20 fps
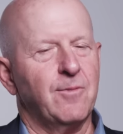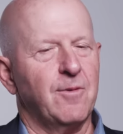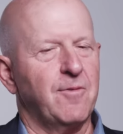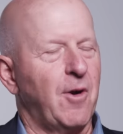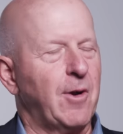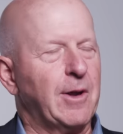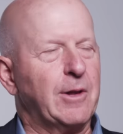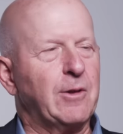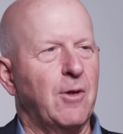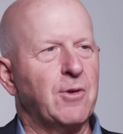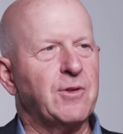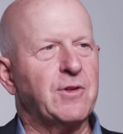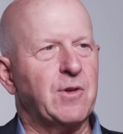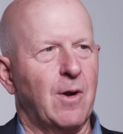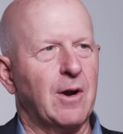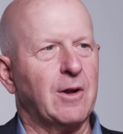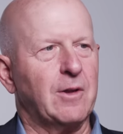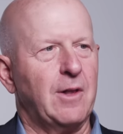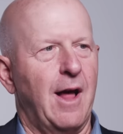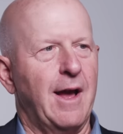We're very close to
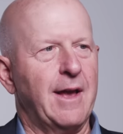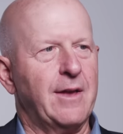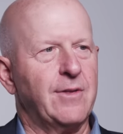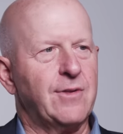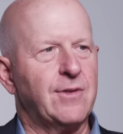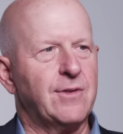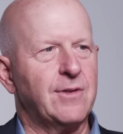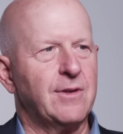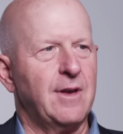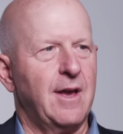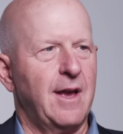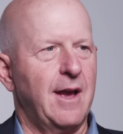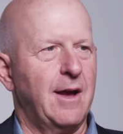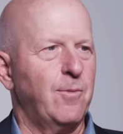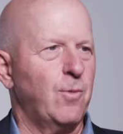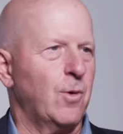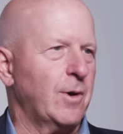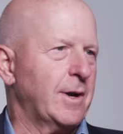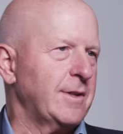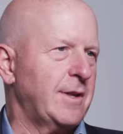our clients.
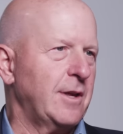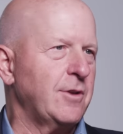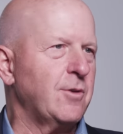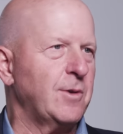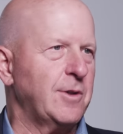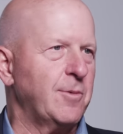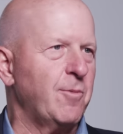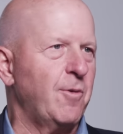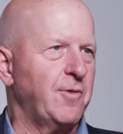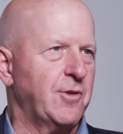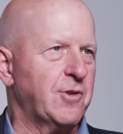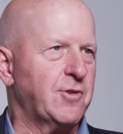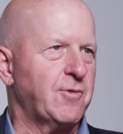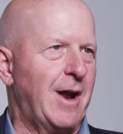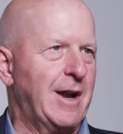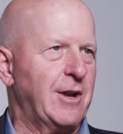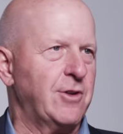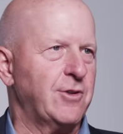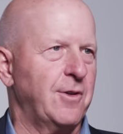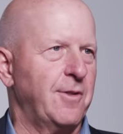And we're continuing to move the
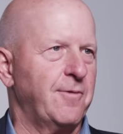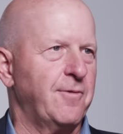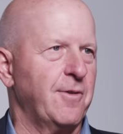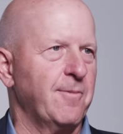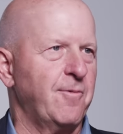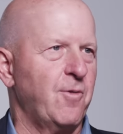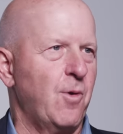strategy of the firm